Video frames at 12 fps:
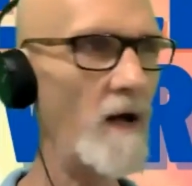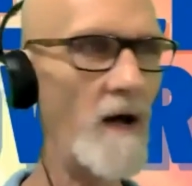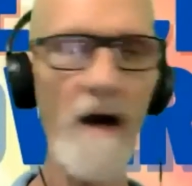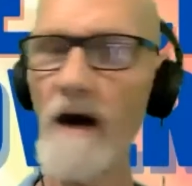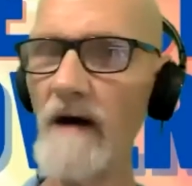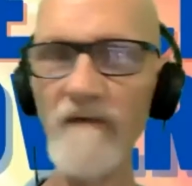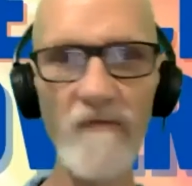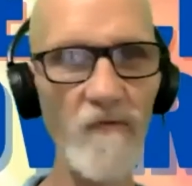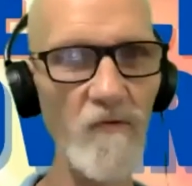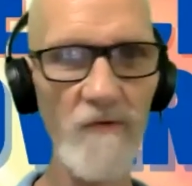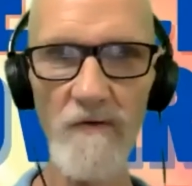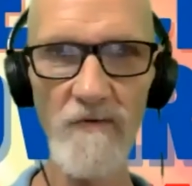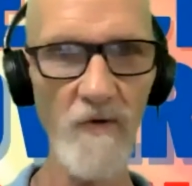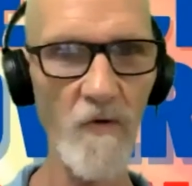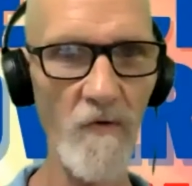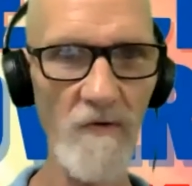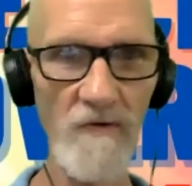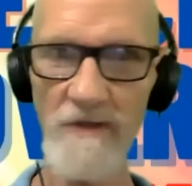high fructose
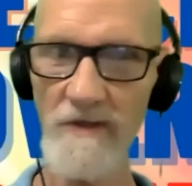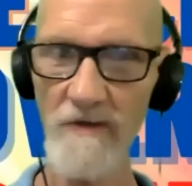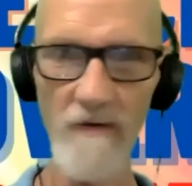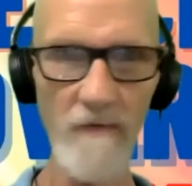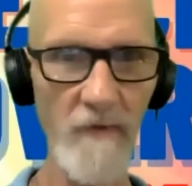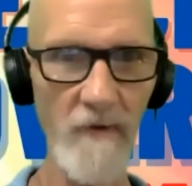corn syrup,